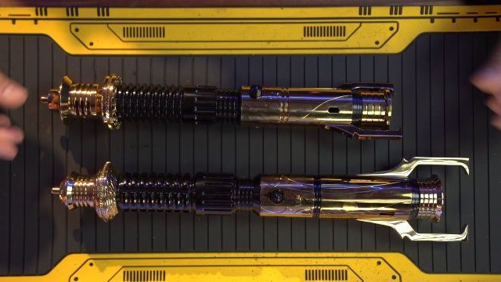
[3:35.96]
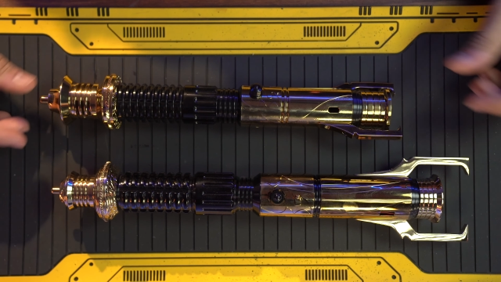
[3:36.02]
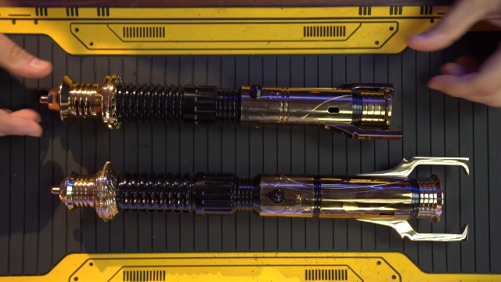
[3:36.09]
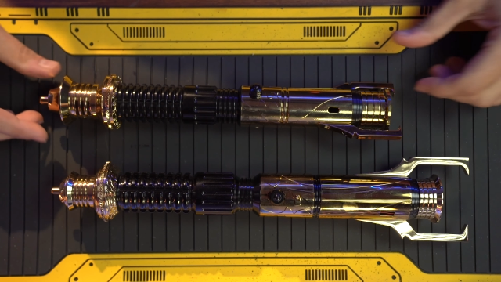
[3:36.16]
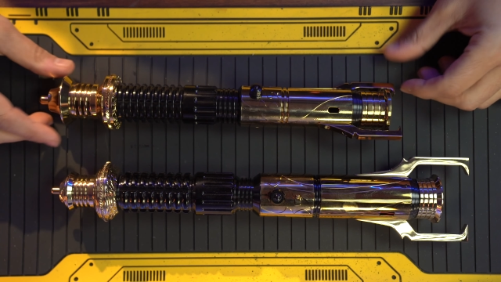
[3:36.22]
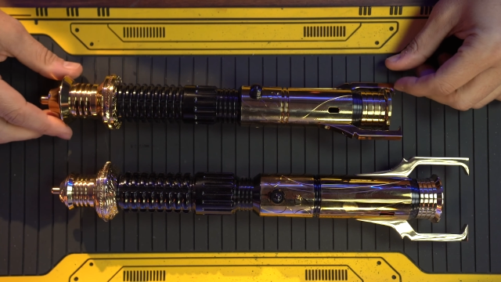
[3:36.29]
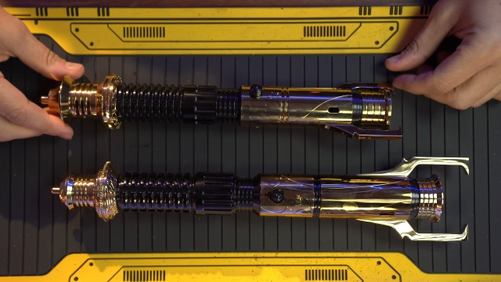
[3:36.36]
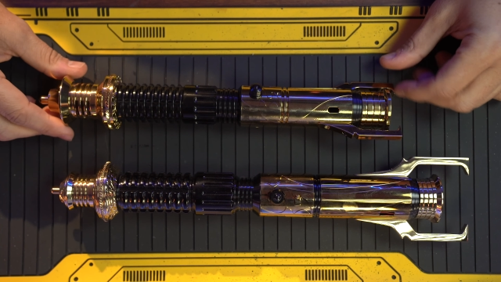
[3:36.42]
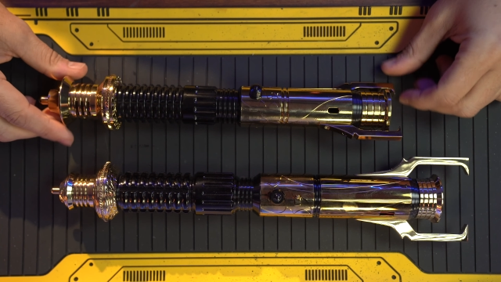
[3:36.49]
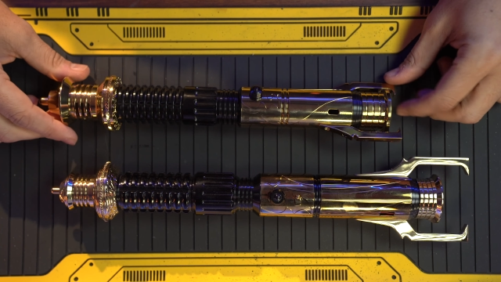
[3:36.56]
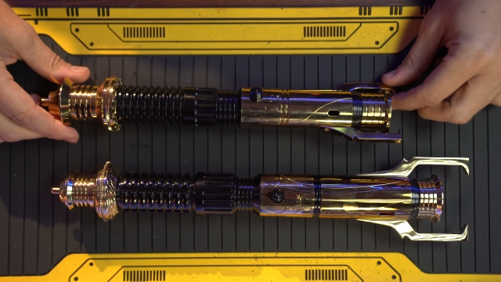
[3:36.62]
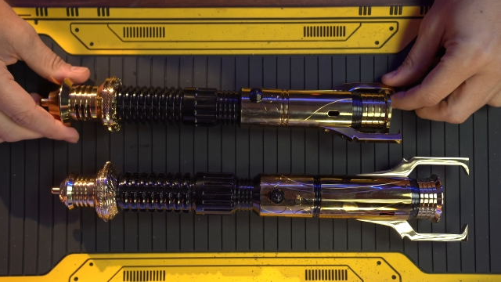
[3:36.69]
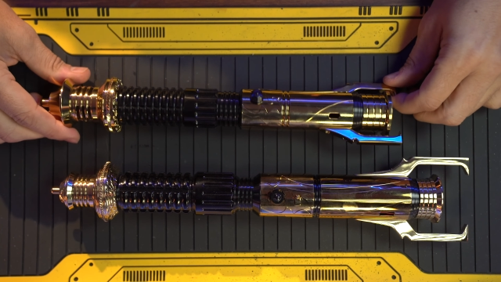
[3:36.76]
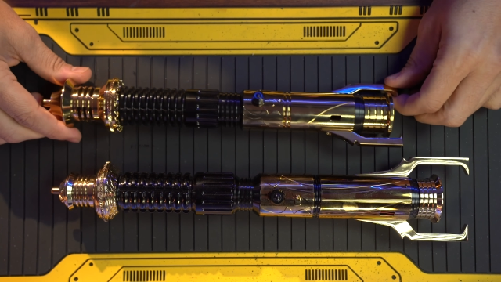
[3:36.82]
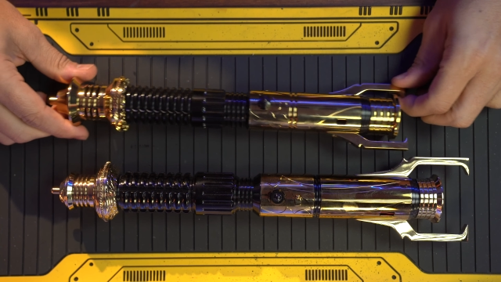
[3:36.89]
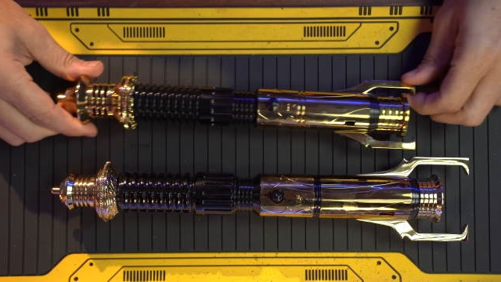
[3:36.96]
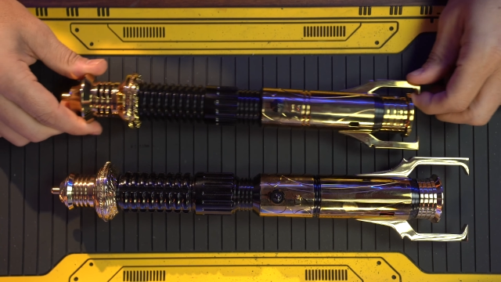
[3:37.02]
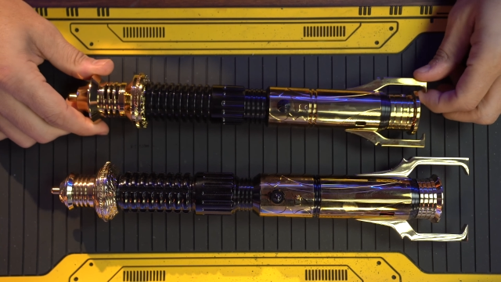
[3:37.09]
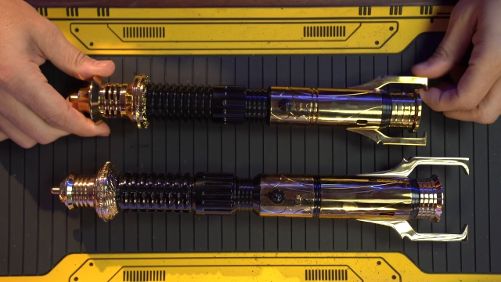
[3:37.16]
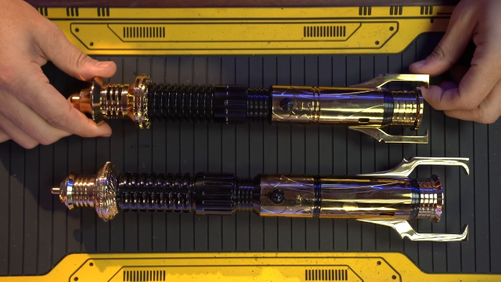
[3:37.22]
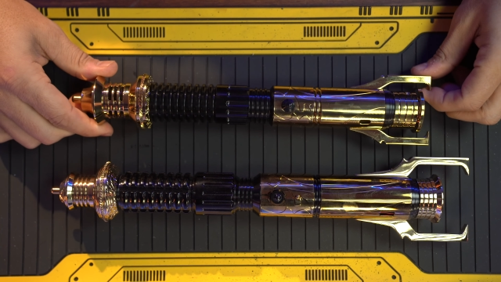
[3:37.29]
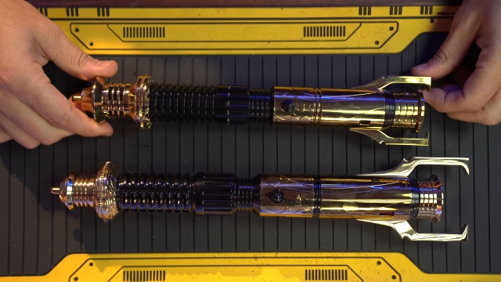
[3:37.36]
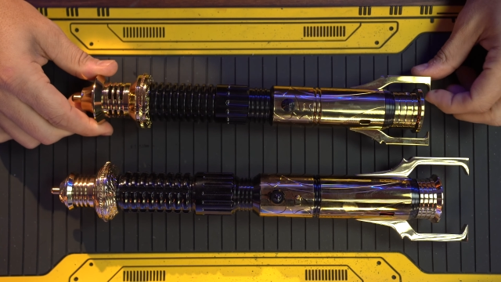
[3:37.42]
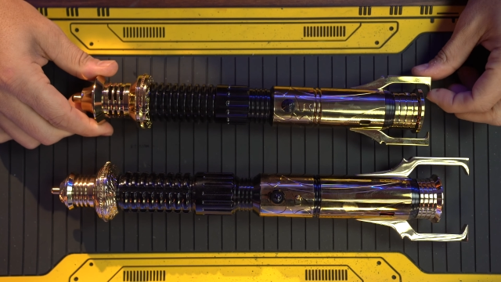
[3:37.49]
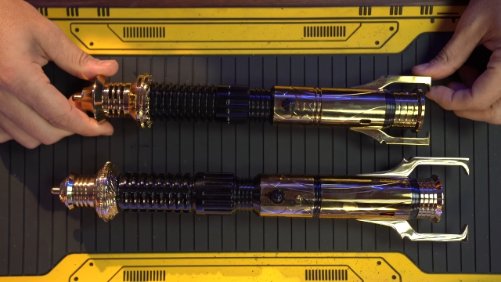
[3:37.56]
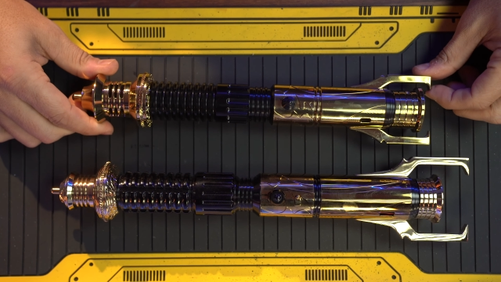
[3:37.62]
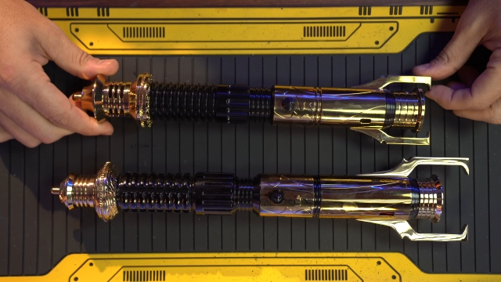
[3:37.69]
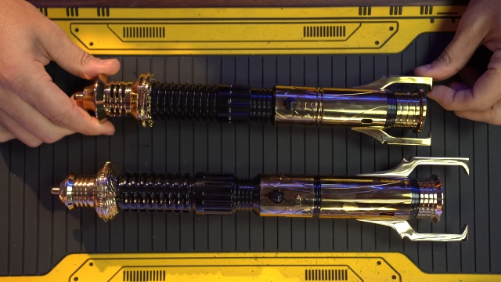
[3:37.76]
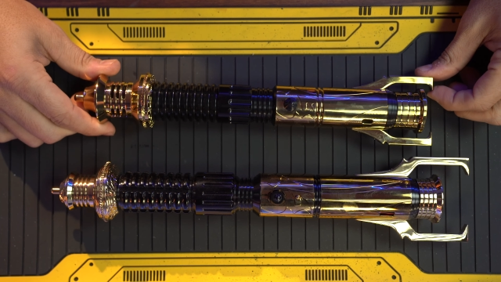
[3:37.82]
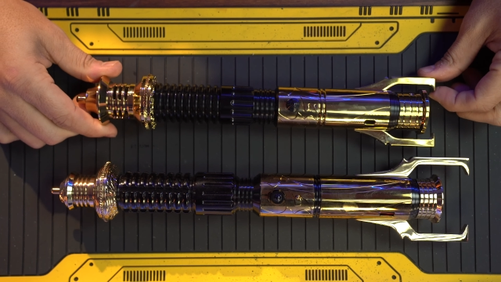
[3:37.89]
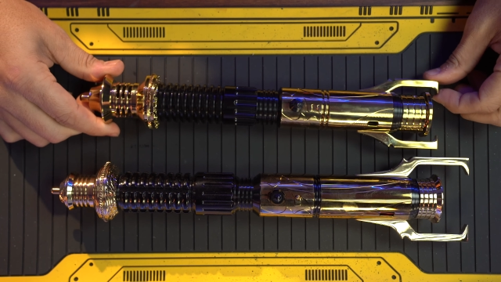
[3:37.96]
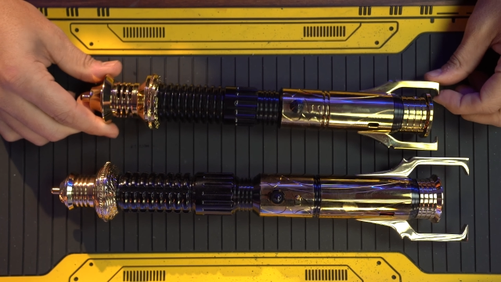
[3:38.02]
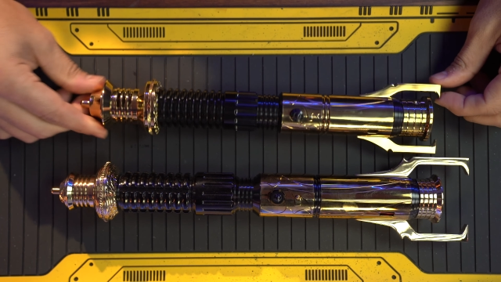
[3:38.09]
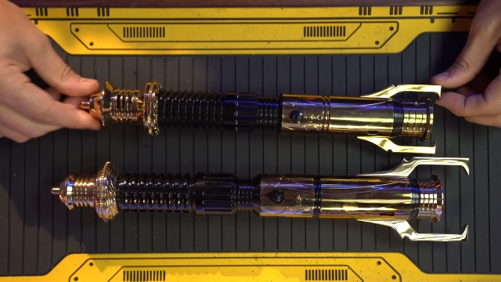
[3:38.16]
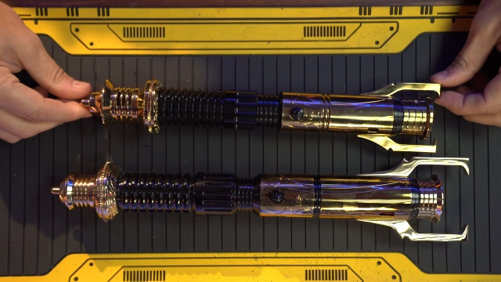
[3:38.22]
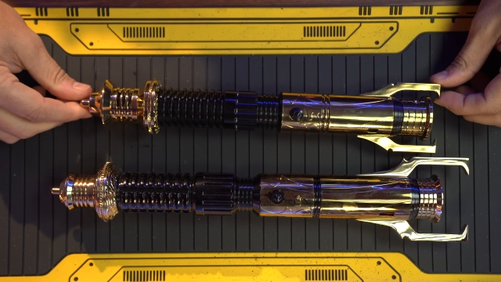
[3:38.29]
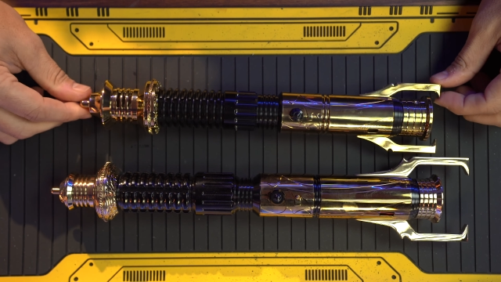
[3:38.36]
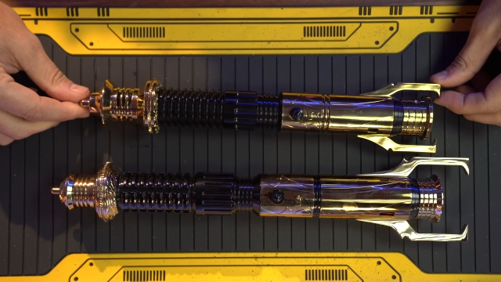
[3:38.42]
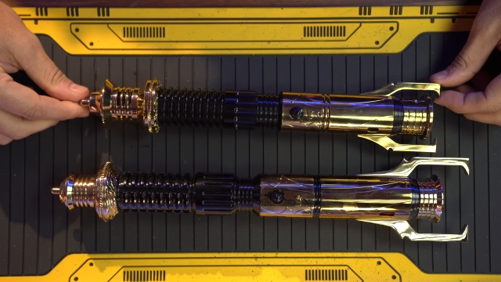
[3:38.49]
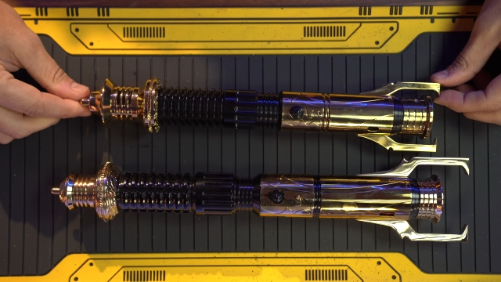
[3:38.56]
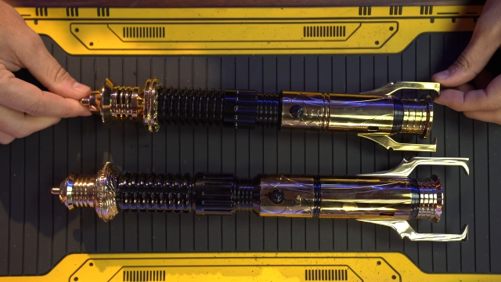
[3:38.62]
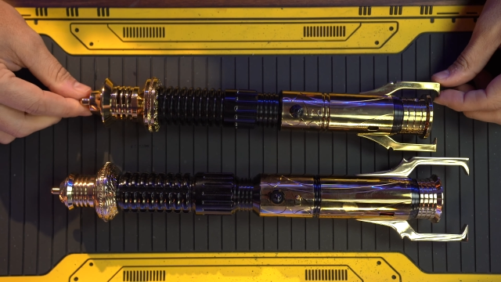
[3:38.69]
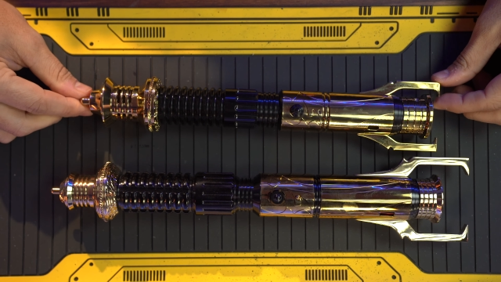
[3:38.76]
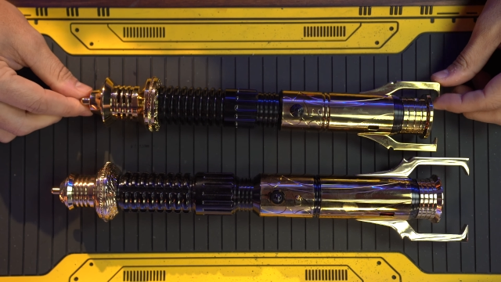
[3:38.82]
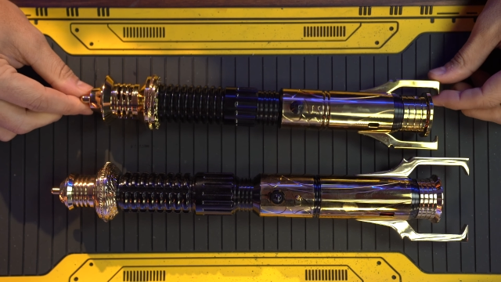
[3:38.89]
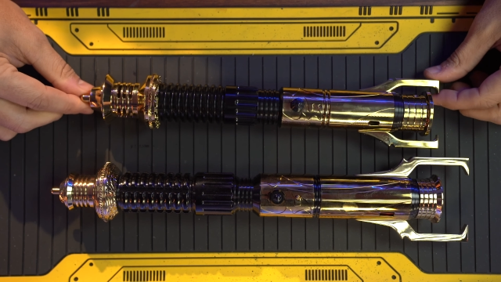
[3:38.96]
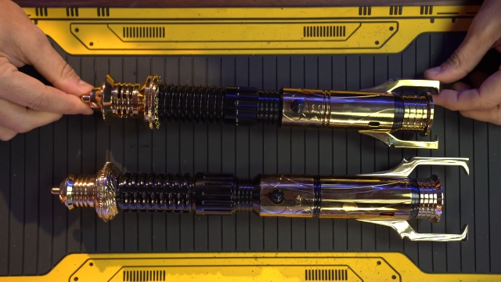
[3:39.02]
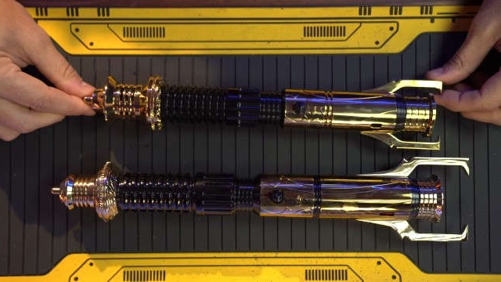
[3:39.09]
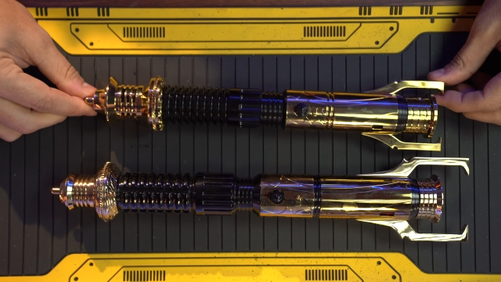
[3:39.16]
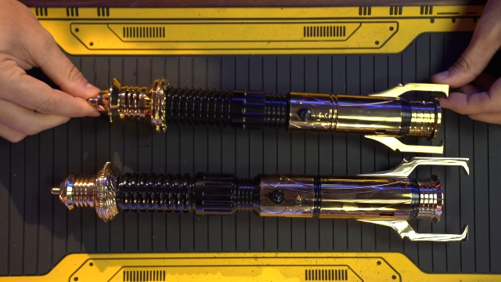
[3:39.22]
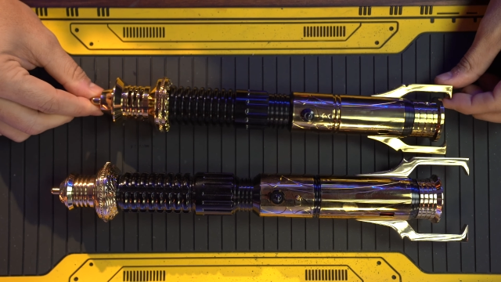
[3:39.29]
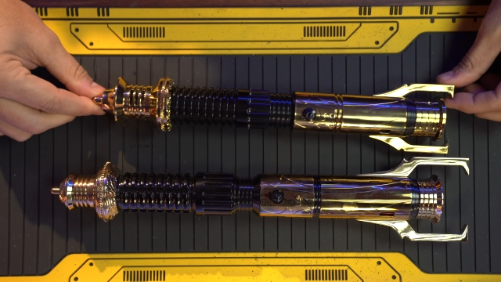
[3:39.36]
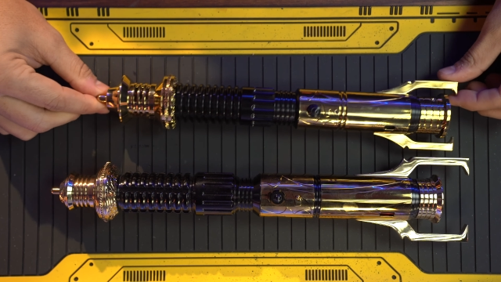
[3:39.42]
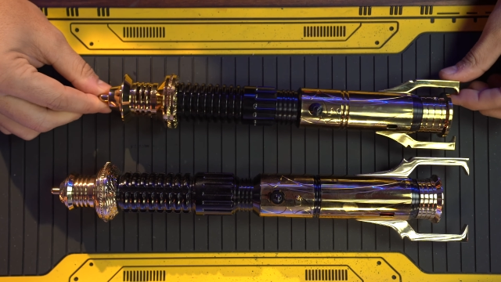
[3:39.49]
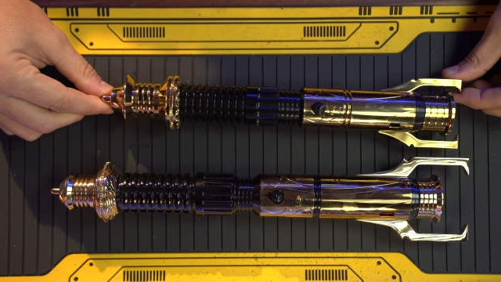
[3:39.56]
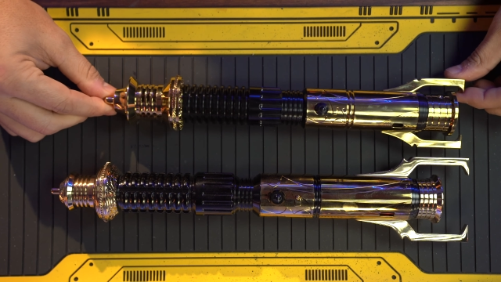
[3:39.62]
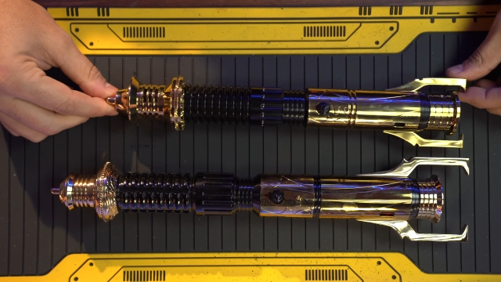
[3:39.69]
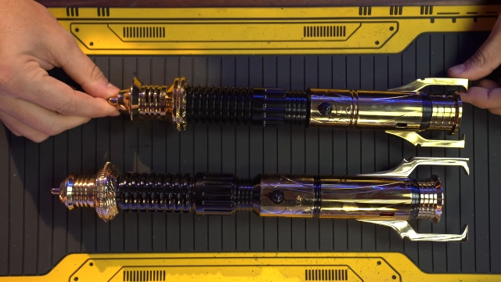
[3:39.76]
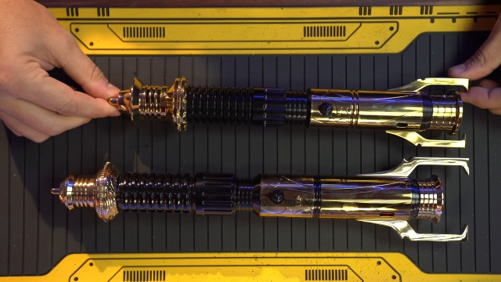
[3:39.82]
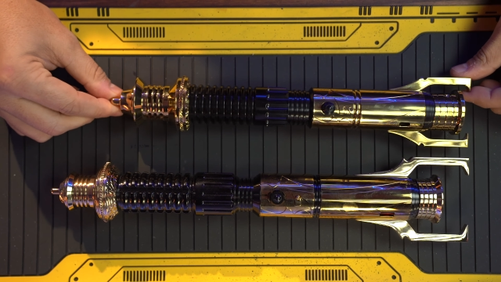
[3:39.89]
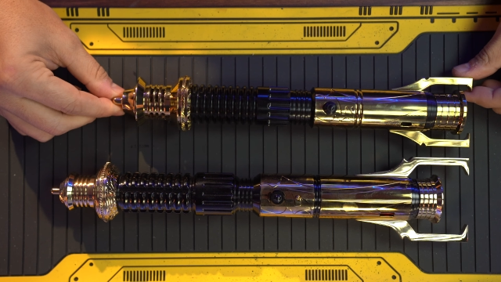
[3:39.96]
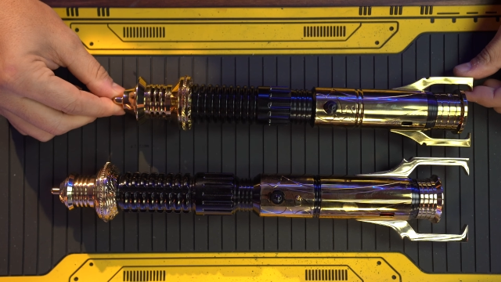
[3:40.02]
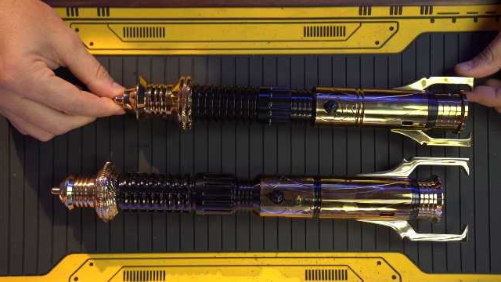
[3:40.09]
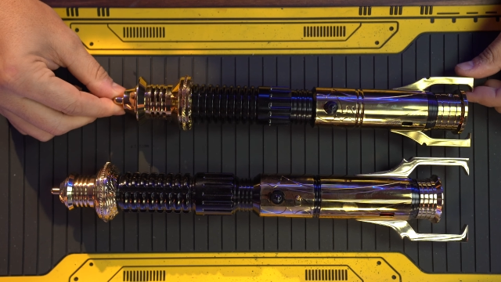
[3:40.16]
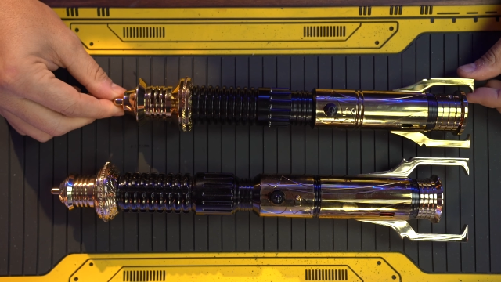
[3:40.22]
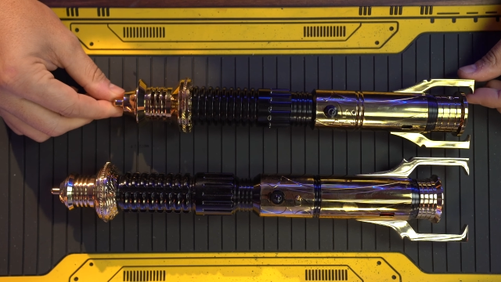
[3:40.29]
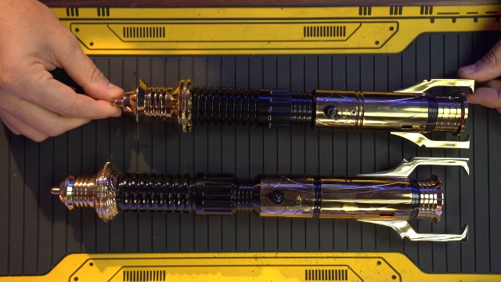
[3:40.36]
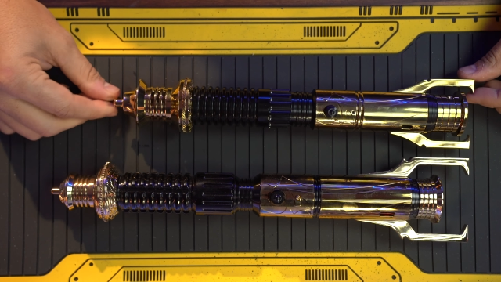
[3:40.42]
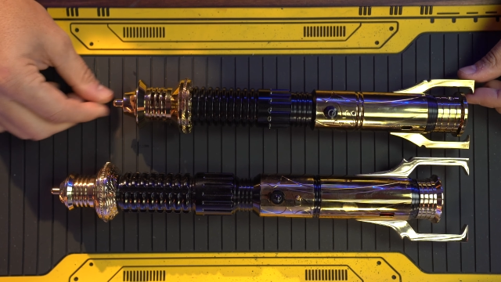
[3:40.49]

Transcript: Nobody's mouth can be seen.